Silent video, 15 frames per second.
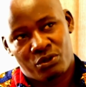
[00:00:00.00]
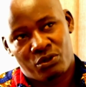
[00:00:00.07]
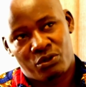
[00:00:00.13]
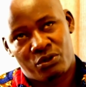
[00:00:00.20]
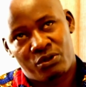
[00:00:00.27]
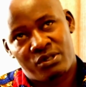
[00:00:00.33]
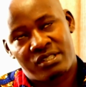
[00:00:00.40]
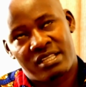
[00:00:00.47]

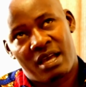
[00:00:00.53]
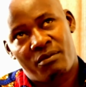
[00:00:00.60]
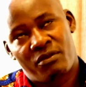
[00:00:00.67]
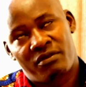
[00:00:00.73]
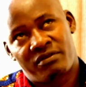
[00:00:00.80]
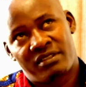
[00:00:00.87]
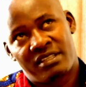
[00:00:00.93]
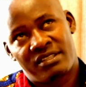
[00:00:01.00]
use some
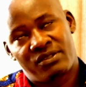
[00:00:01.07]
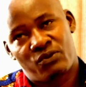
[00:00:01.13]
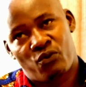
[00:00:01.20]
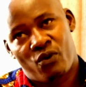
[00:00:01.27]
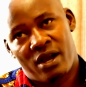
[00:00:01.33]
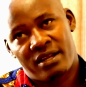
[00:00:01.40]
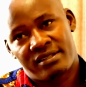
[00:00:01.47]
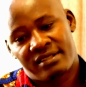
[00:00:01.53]
of these
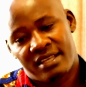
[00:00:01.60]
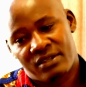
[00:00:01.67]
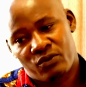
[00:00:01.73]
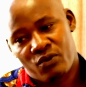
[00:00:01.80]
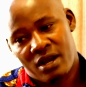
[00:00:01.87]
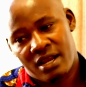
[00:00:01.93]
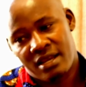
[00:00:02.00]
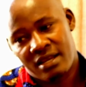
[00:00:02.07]
words. That
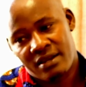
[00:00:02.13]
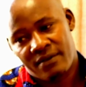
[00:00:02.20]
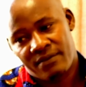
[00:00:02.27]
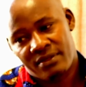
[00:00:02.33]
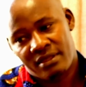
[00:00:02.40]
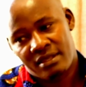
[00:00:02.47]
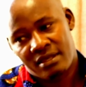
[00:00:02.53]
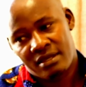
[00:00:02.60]
one,
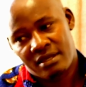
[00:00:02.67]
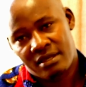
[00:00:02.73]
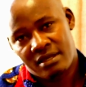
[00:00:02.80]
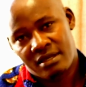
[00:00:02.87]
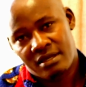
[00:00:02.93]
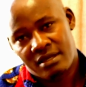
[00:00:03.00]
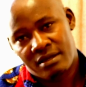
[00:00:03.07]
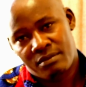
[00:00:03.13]

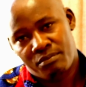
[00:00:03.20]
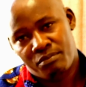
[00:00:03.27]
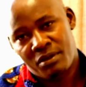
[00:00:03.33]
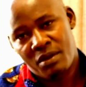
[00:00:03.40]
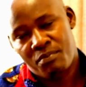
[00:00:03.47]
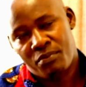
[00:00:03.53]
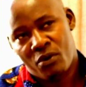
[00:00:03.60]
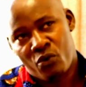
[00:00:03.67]

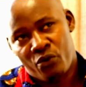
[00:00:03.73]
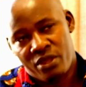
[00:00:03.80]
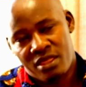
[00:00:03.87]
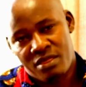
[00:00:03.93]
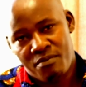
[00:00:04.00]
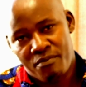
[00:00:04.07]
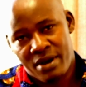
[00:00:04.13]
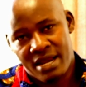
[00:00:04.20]
people
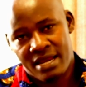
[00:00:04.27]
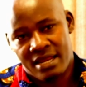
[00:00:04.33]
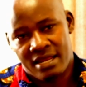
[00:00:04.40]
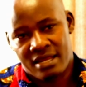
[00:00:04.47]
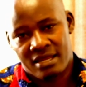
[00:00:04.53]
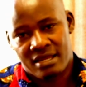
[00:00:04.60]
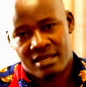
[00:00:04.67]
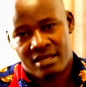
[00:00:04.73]
with money
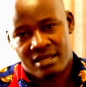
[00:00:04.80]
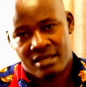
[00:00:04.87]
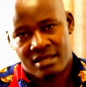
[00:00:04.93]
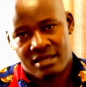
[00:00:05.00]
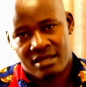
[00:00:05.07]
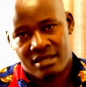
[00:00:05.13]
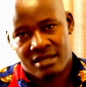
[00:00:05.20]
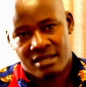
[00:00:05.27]

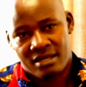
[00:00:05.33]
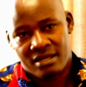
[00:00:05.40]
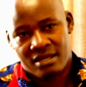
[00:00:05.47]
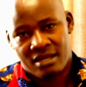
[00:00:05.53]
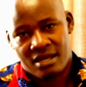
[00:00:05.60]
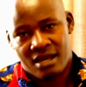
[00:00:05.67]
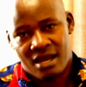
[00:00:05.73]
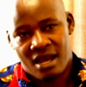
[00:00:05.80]

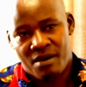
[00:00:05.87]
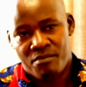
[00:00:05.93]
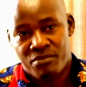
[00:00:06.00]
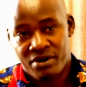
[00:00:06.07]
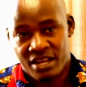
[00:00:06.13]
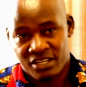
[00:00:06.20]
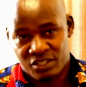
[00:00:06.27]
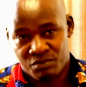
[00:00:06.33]
are
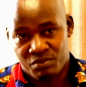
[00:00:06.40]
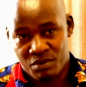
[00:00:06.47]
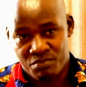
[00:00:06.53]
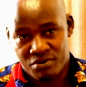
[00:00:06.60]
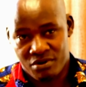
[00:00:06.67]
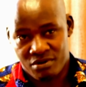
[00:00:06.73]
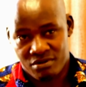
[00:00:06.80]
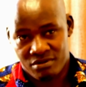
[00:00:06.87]
bright
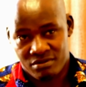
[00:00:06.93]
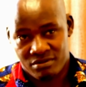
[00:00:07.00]
people.